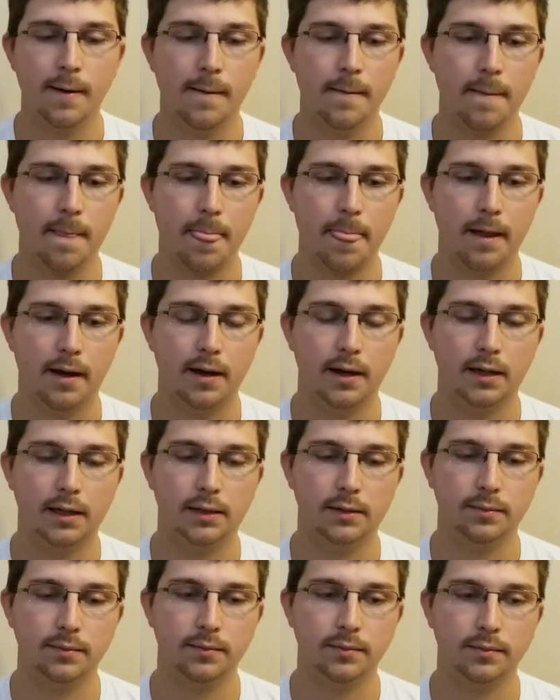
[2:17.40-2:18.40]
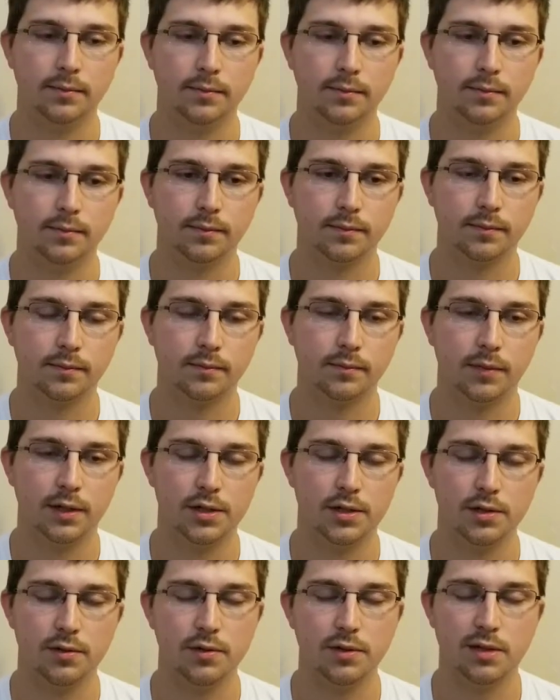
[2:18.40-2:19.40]
But
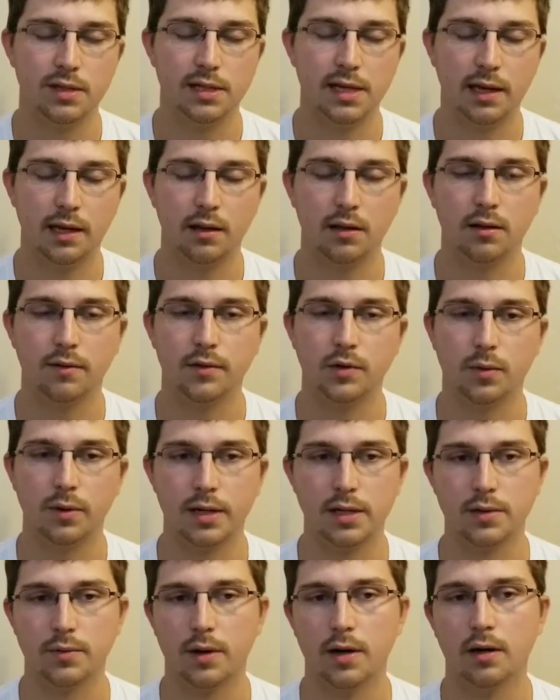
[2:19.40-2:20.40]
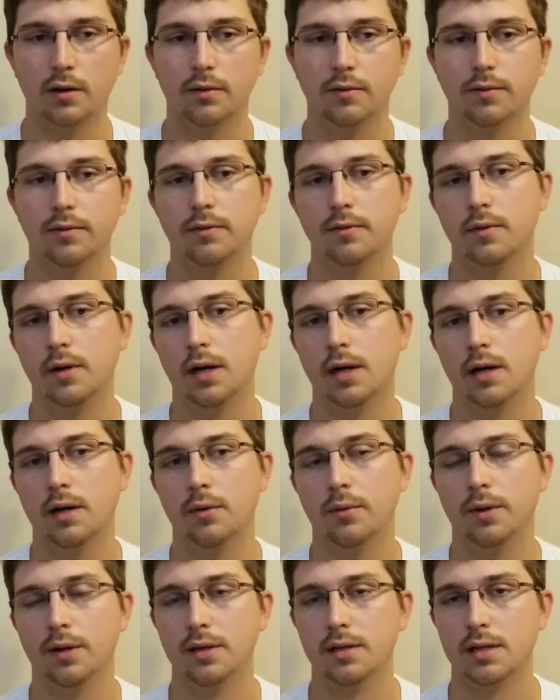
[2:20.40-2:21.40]
June 10th of 2012
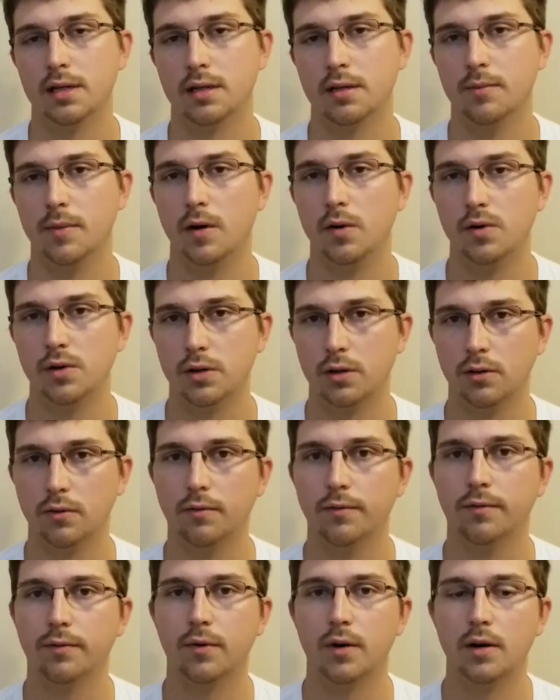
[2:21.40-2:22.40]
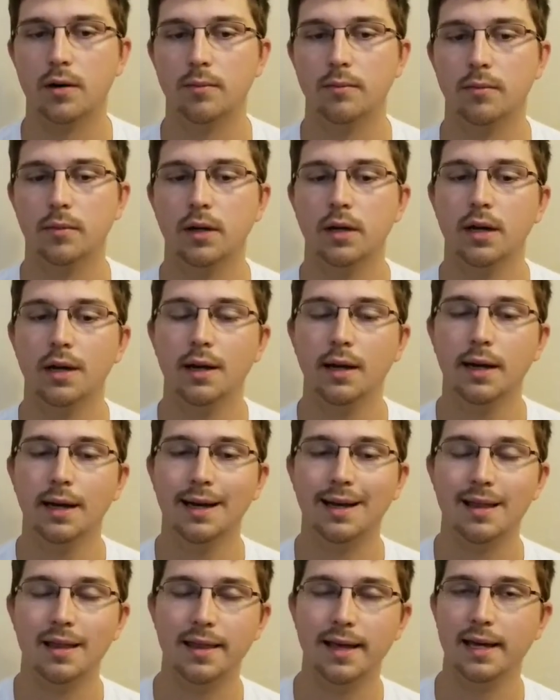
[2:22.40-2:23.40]
really set the motion from
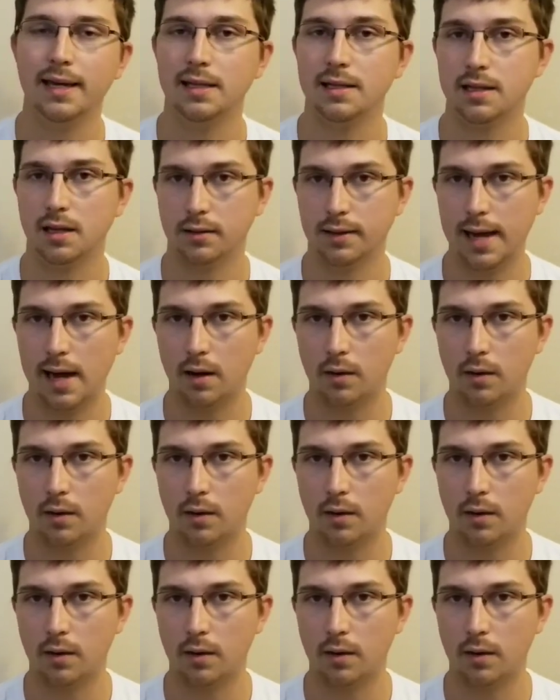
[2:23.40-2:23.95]
then until now.